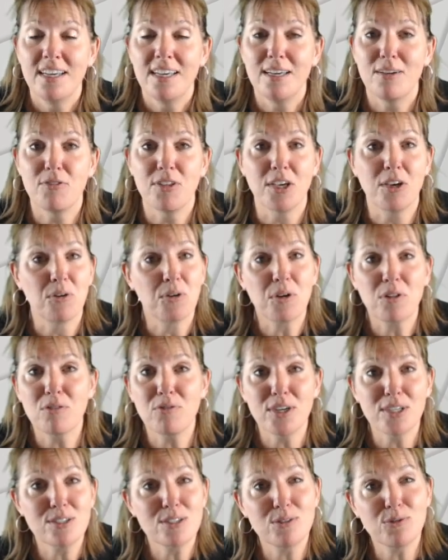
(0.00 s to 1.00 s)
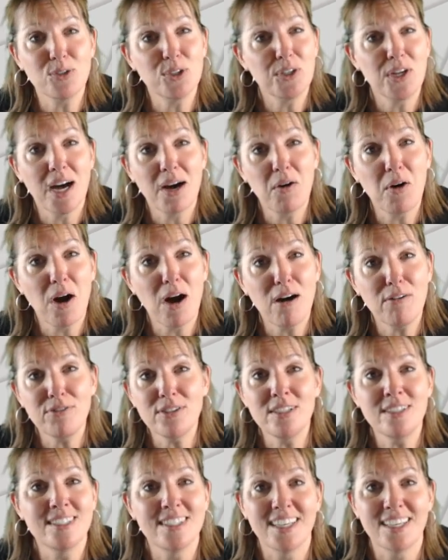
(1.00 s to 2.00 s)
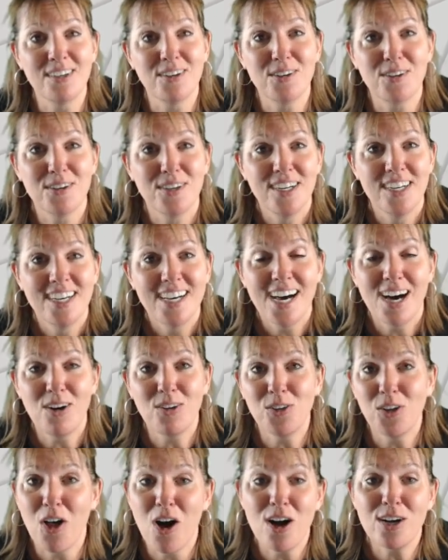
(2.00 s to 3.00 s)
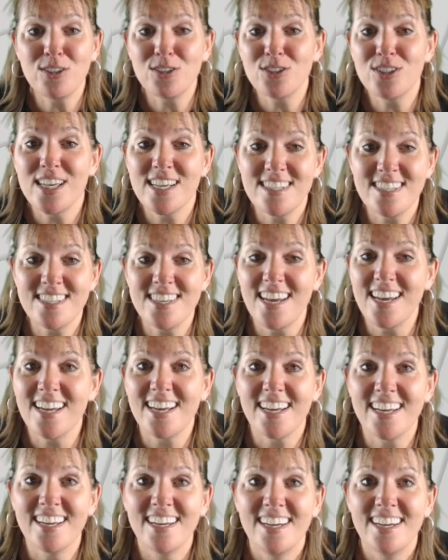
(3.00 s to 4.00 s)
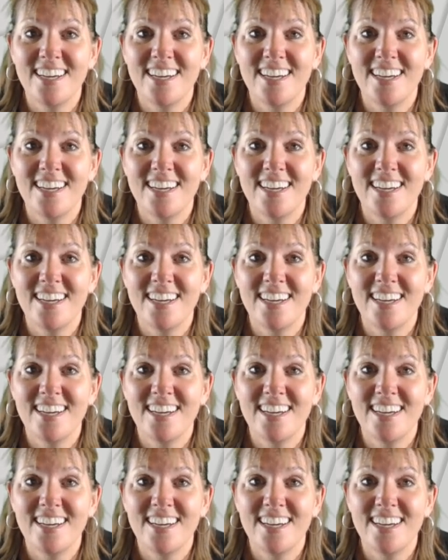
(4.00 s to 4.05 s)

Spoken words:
If they go to the festival, how often do they go? How long do they stay?